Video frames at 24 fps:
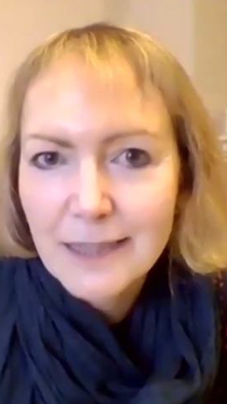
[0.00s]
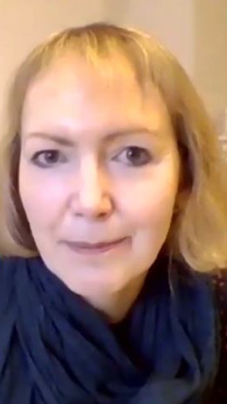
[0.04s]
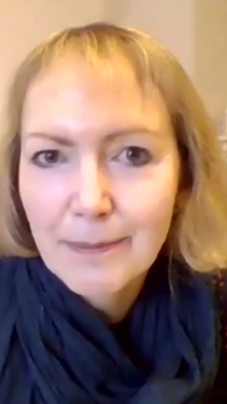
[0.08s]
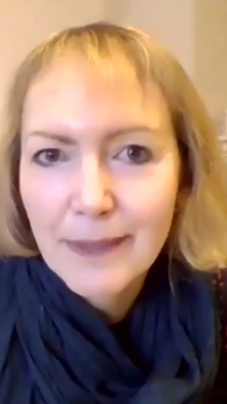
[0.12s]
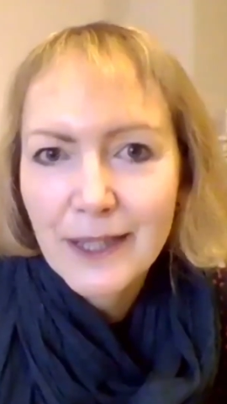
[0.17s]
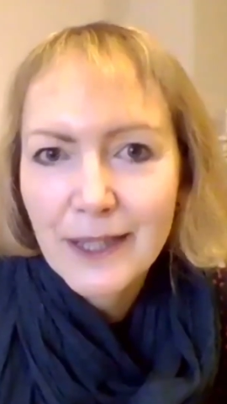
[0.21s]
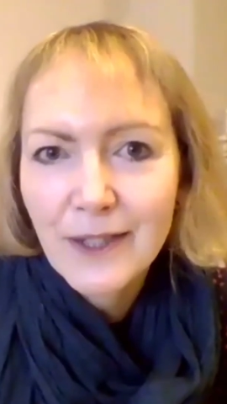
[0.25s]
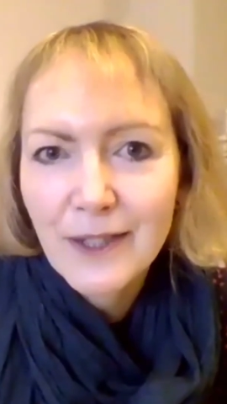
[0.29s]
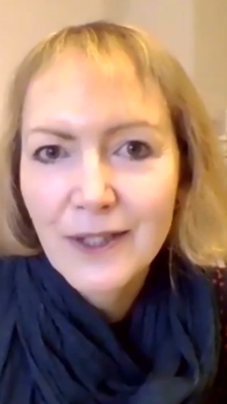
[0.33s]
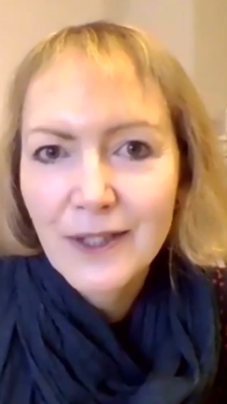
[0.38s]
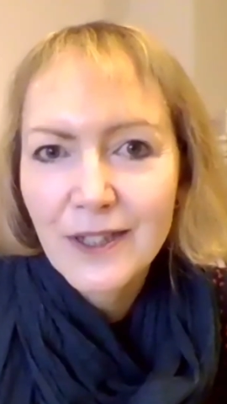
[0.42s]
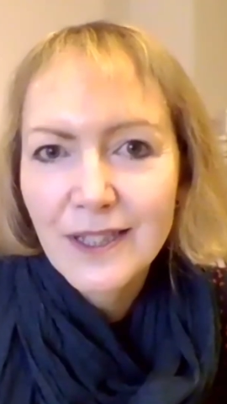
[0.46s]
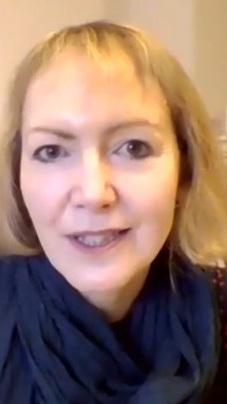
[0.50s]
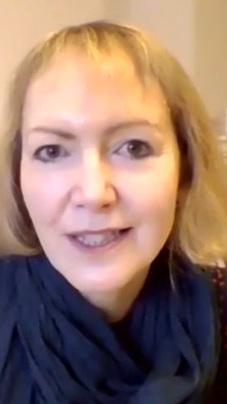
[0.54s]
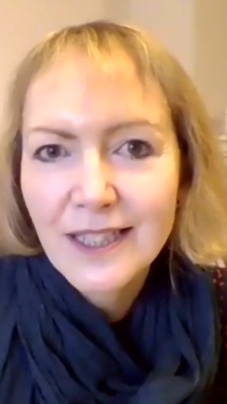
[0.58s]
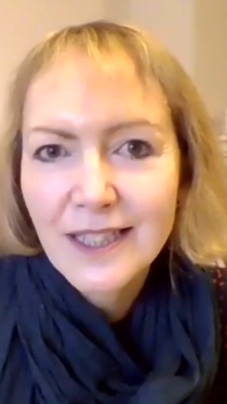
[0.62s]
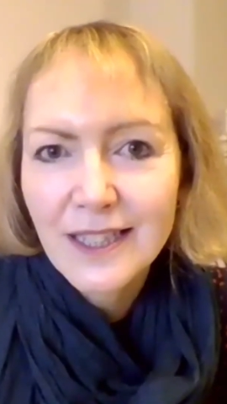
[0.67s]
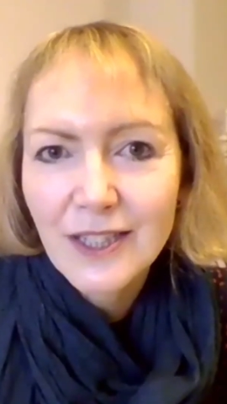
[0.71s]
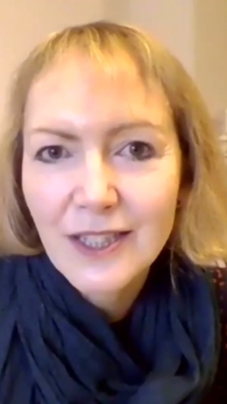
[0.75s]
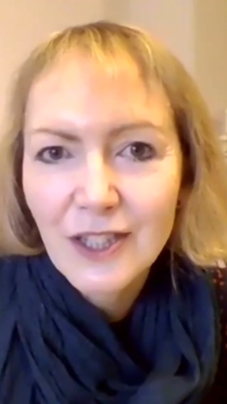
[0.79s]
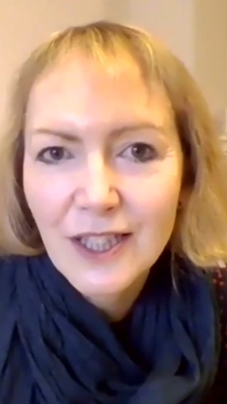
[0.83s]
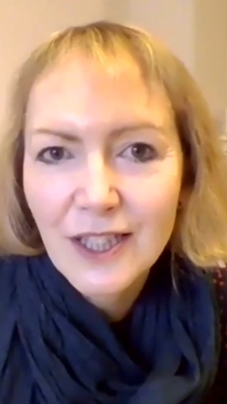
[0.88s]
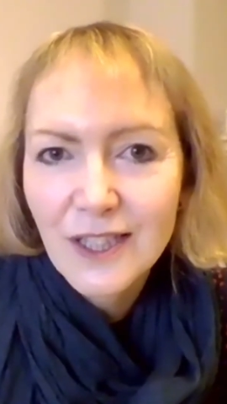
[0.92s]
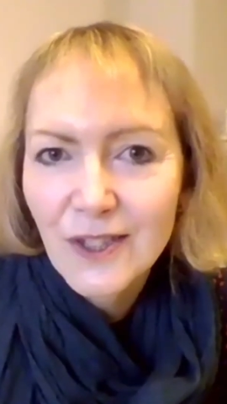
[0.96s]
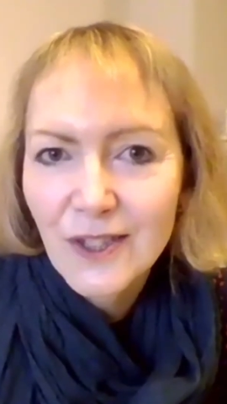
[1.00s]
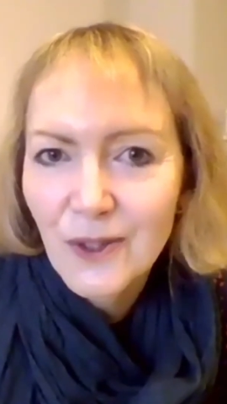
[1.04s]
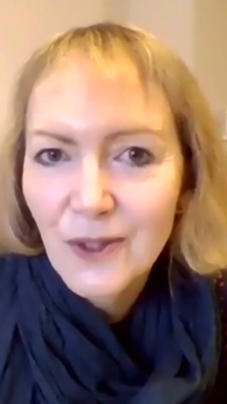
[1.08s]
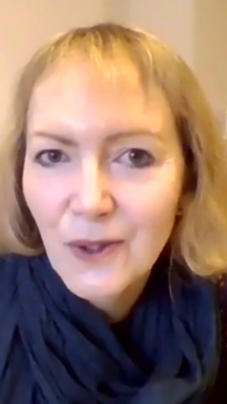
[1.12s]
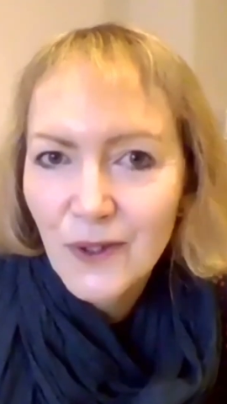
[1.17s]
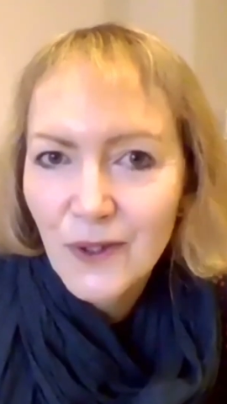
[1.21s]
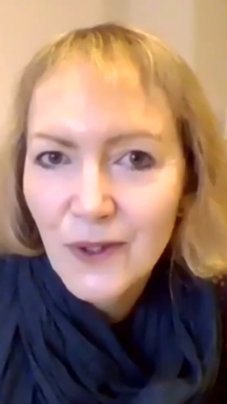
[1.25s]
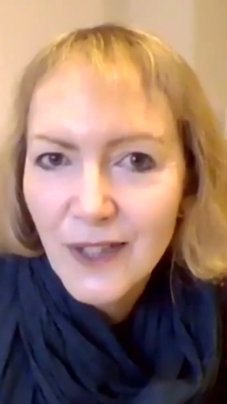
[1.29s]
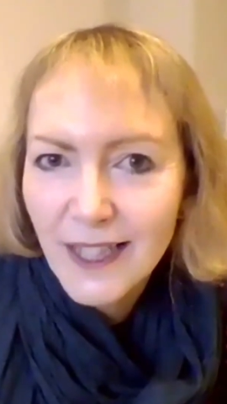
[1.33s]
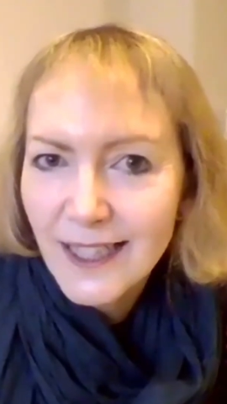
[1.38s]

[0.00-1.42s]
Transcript: because she saw the